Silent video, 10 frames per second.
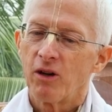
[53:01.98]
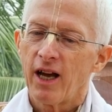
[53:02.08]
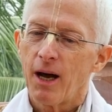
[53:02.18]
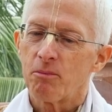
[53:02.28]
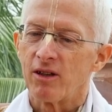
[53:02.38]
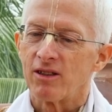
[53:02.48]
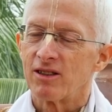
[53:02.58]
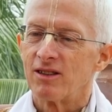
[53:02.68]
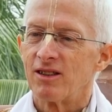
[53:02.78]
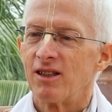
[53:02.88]
happened?
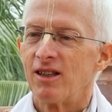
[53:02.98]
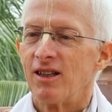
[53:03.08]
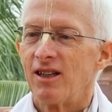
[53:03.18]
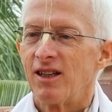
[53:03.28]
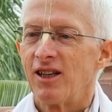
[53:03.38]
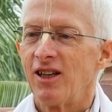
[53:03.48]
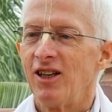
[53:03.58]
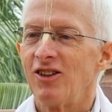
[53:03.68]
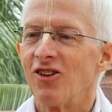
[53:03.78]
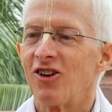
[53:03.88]
He
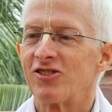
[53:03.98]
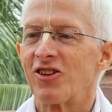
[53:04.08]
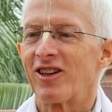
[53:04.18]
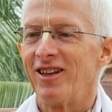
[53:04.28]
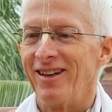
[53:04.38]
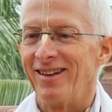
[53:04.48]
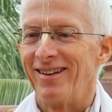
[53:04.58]
lost the key.